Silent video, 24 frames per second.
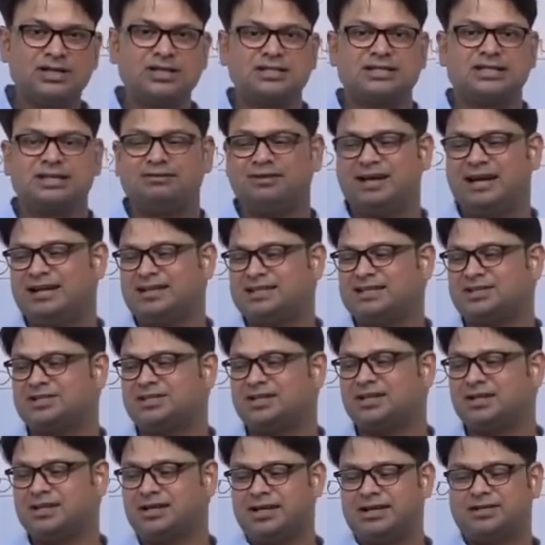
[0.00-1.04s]

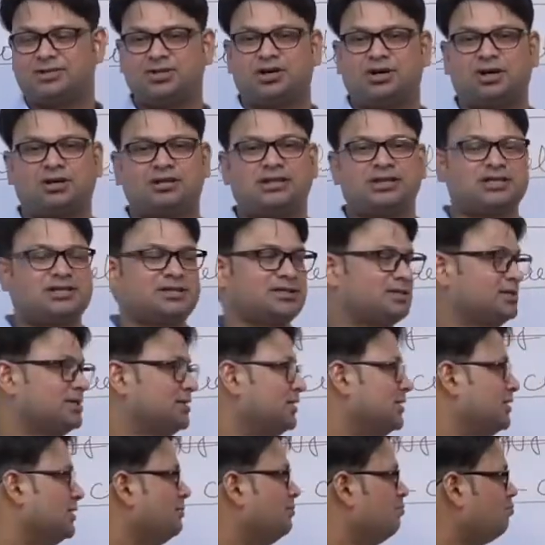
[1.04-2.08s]
Civilization is your this
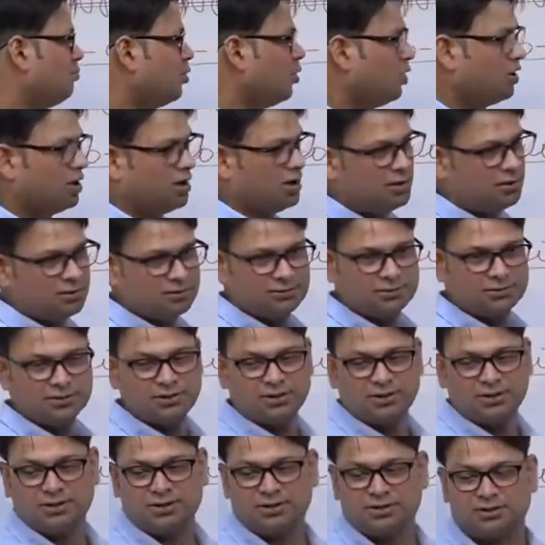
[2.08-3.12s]
board,
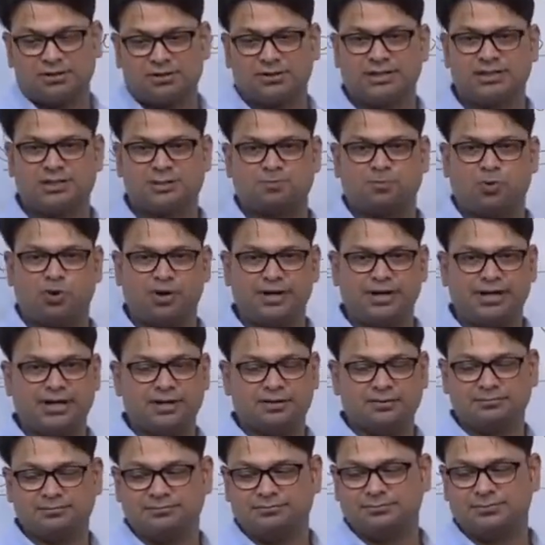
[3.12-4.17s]
this
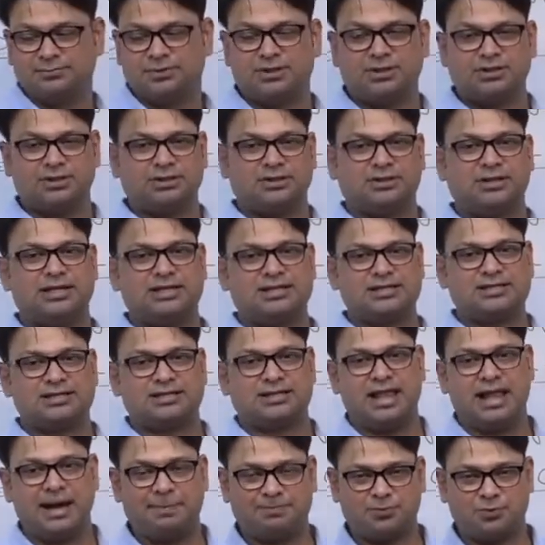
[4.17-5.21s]
podium, this
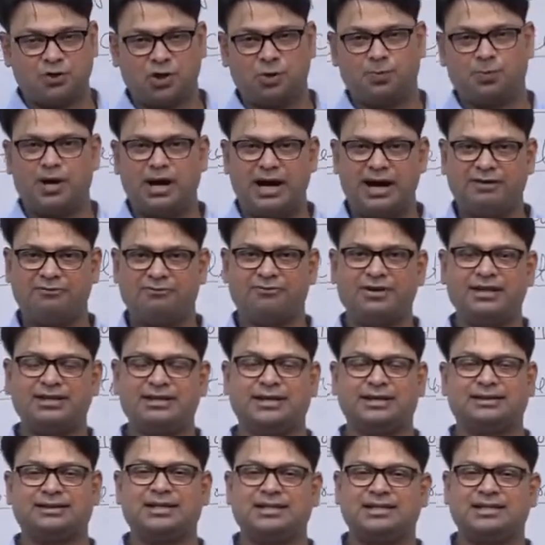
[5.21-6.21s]
laptop, everything.